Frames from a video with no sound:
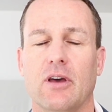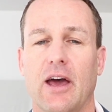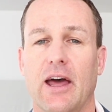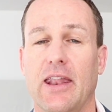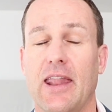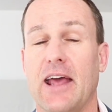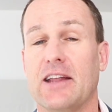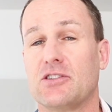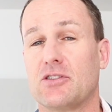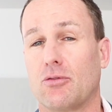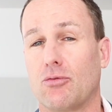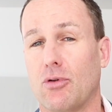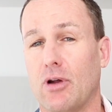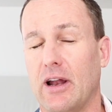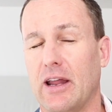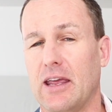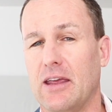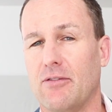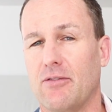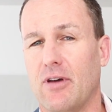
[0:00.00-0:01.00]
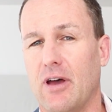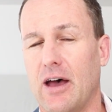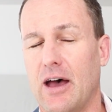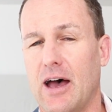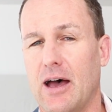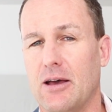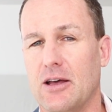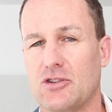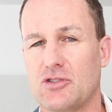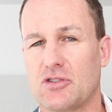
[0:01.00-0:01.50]
And that's a really
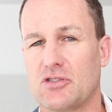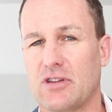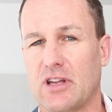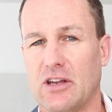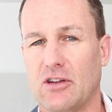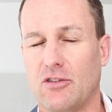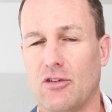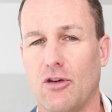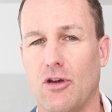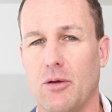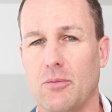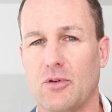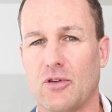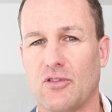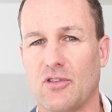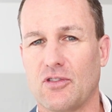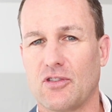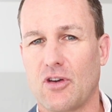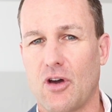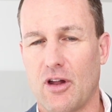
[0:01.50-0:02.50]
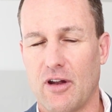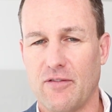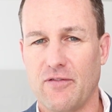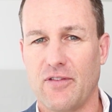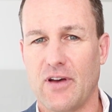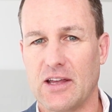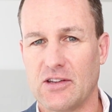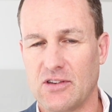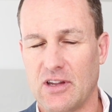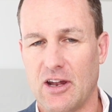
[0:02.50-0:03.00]
uh, interesting term because it's kind of
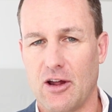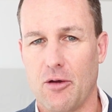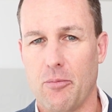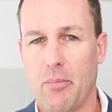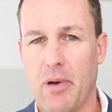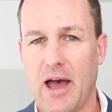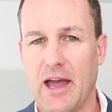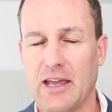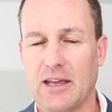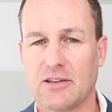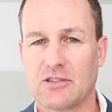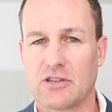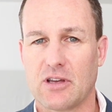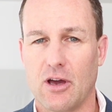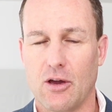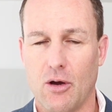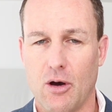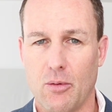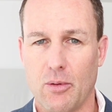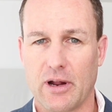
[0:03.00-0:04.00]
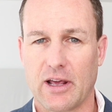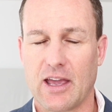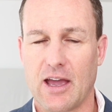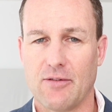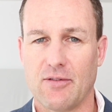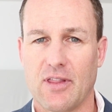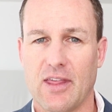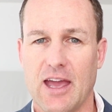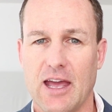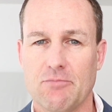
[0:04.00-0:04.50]
fuzzy and opaque. So I want to
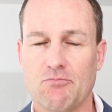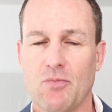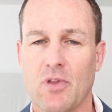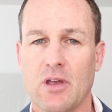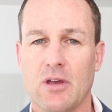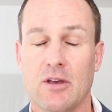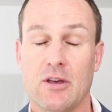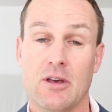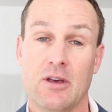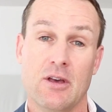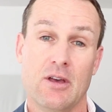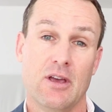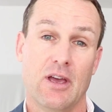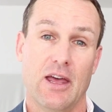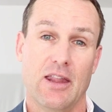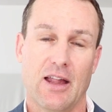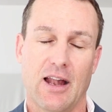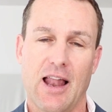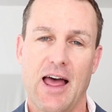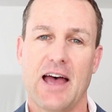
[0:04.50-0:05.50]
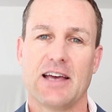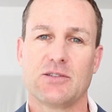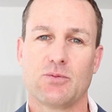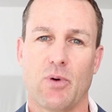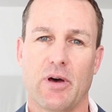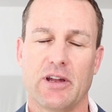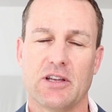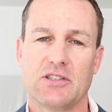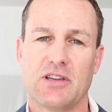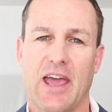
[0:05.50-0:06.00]
cover that. And the last
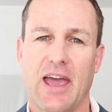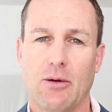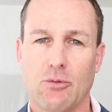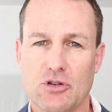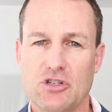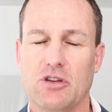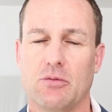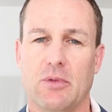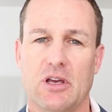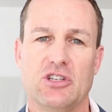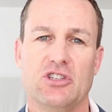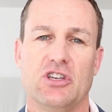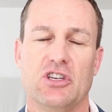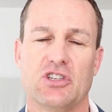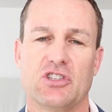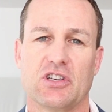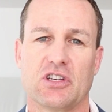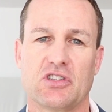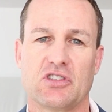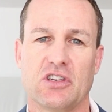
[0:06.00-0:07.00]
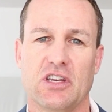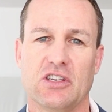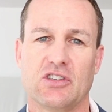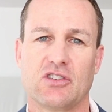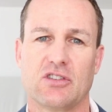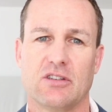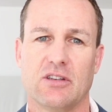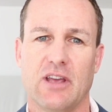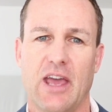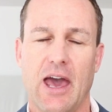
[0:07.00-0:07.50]
one is how would you measure your
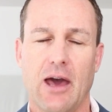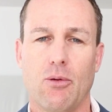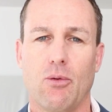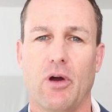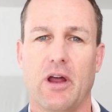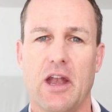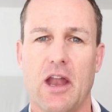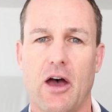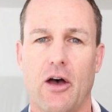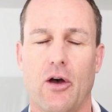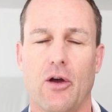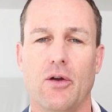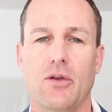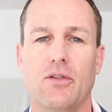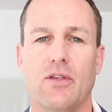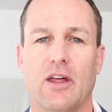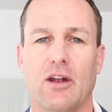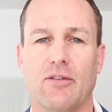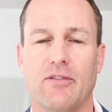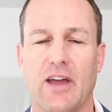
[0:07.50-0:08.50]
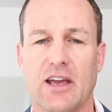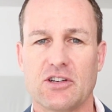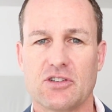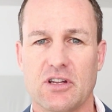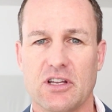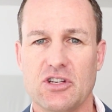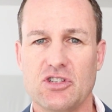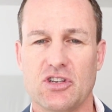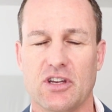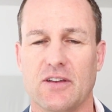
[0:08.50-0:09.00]
success? How do I know that I've
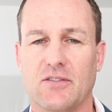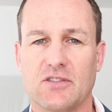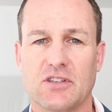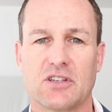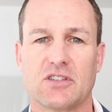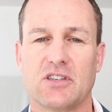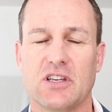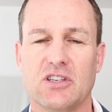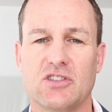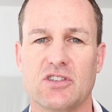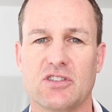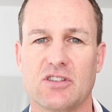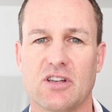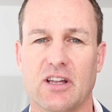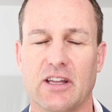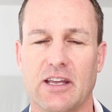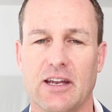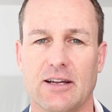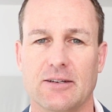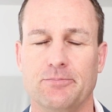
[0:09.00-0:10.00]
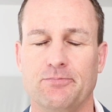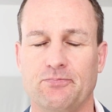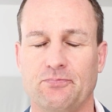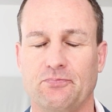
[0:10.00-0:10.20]
actually achieved success as a leader?